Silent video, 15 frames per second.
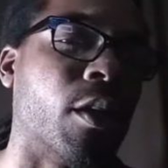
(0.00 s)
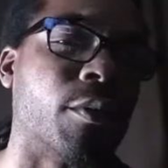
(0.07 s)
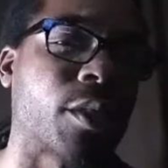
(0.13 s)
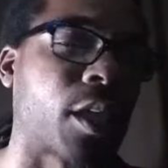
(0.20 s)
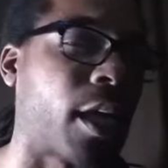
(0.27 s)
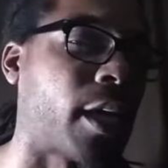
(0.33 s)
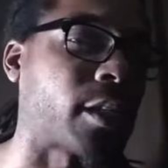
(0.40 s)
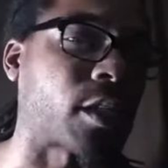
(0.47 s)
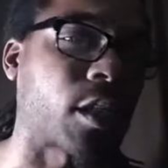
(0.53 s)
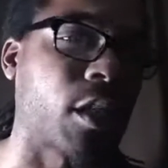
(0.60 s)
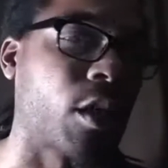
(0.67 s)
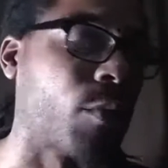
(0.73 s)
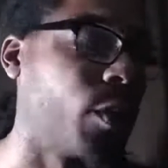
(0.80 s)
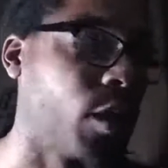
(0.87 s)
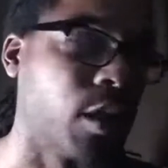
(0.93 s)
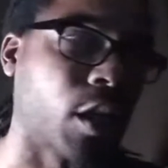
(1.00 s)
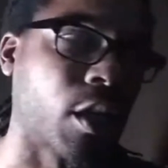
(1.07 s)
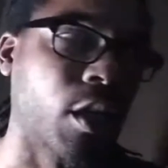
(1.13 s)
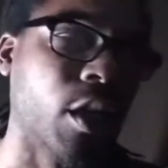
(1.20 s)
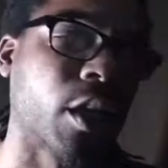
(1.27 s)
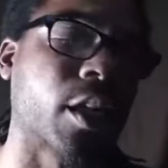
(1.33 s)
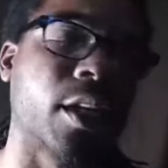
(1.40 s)
I'm saying? I still be
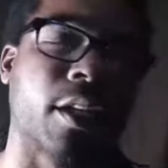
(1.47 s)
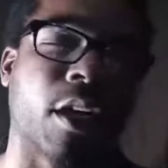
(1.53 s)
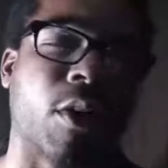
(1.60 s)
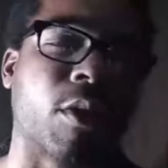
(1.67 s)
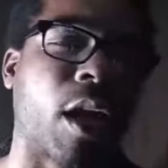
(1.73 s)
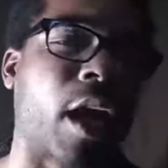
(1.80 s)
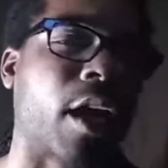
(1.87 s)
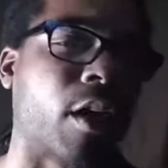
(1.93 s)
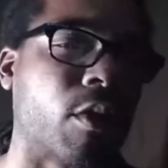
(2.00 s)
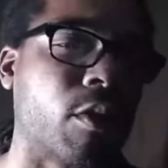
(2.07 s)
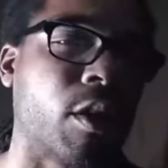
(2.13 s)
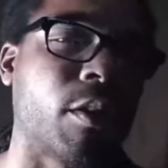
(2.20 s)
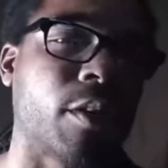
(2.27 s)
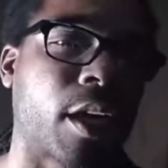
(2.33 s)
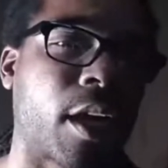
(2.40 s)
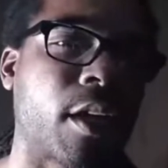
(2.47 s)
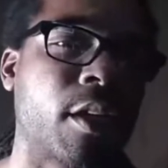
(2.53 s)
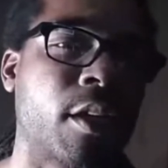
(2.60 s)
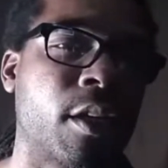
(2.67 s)
looking though, like, oh look now.